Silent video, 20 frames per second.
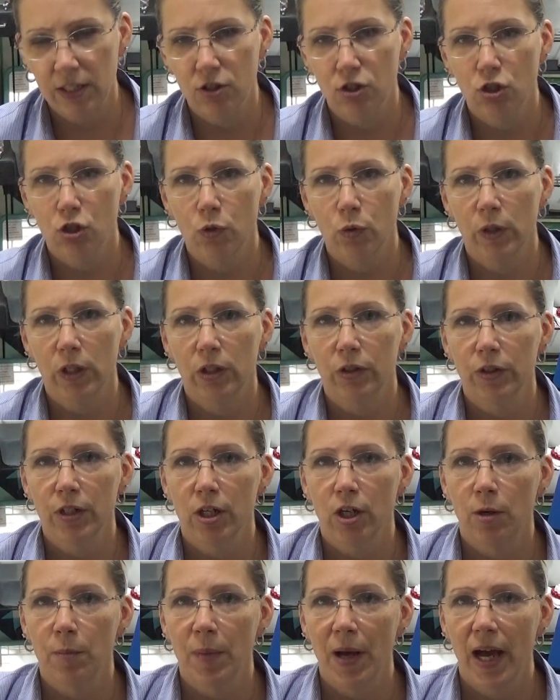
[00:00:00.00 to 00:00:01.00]
inch quilt and
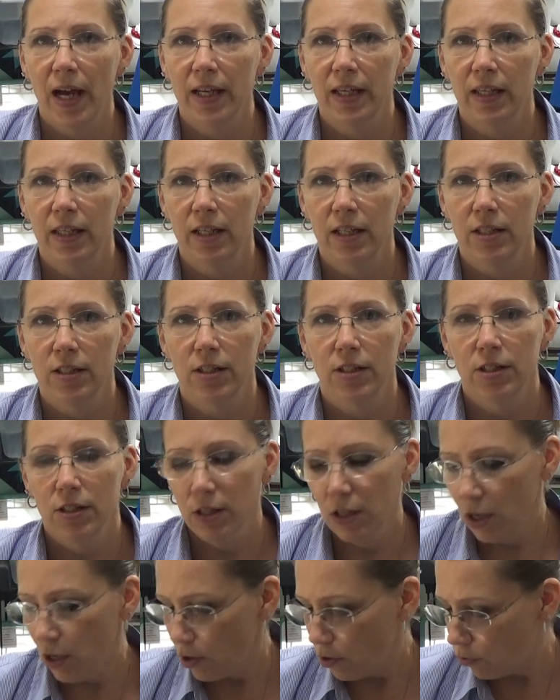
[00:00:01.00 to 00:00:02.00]
our backing is
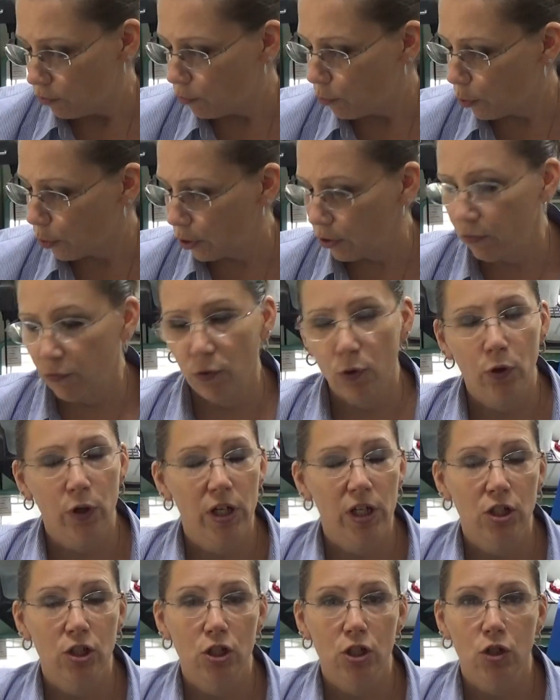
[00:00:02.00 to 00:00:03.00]
44
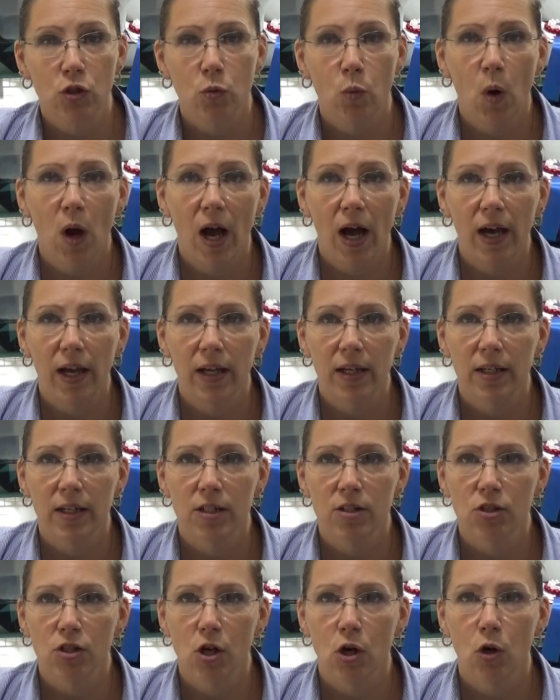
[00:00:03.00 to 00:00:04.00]
inches wide.
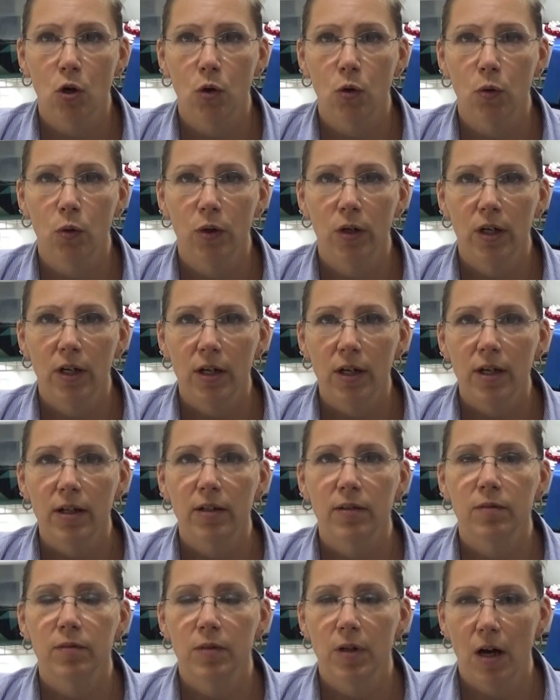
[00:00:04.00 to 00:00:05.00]
So
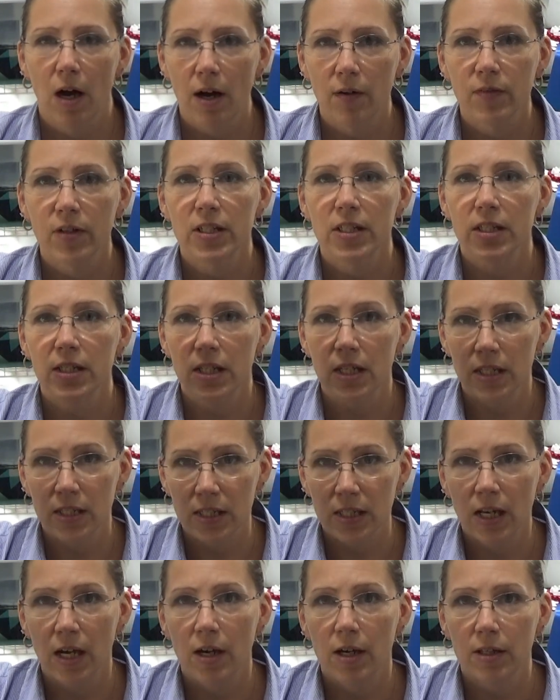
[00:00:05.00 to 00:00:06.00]
obviously it's
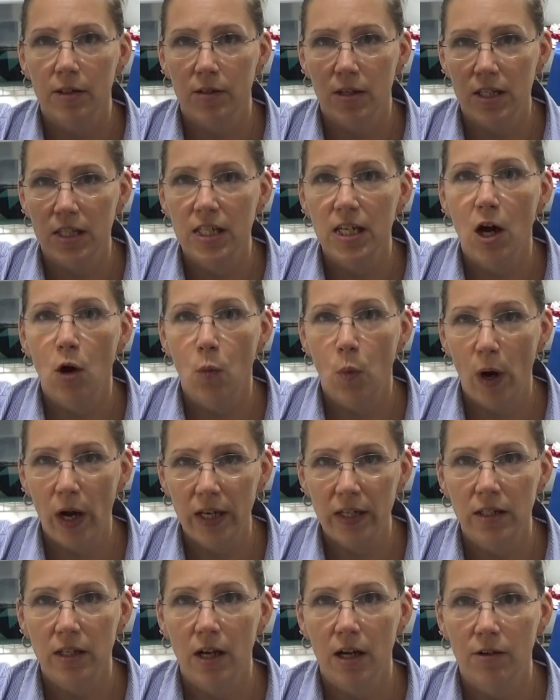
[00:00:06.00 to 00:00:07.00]
not
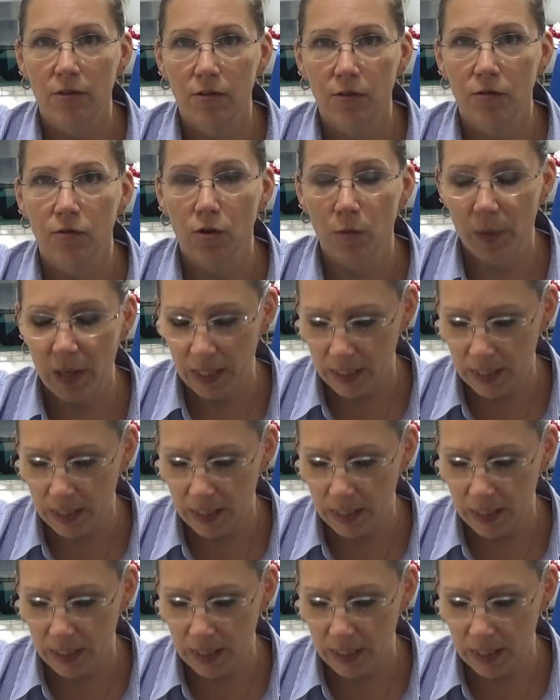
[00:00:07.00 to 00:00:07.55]
wide enough for my